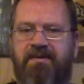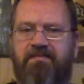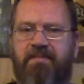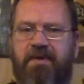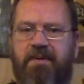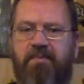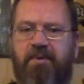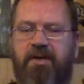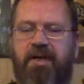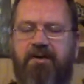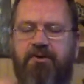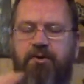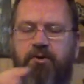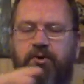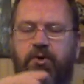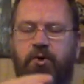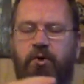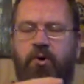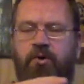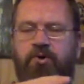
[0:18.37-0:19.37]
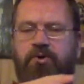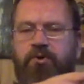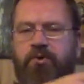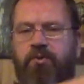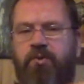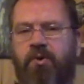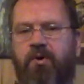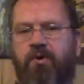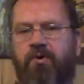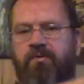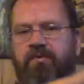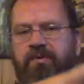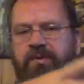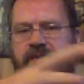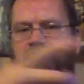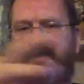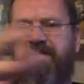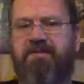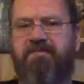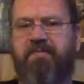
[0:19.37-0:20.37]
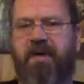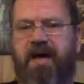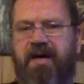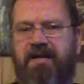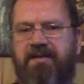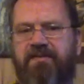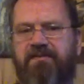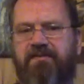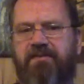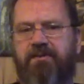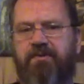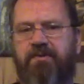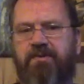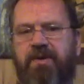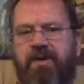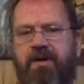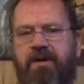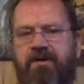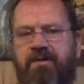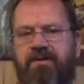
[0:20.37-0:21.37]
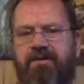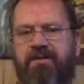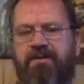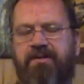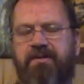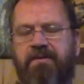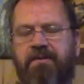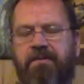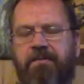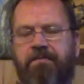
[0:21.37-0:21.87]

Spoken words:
People that you talk to over these past few years.